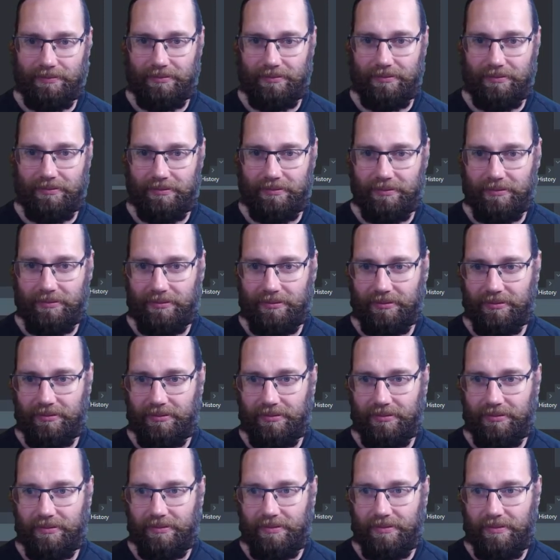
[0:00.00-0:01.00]

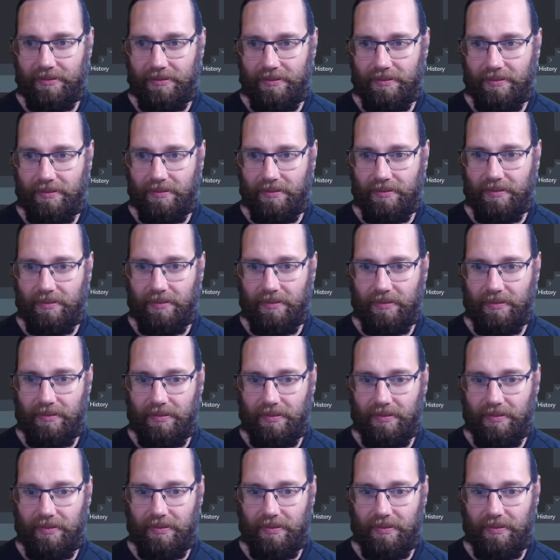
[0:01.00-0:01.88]
No one is speaking in this clip.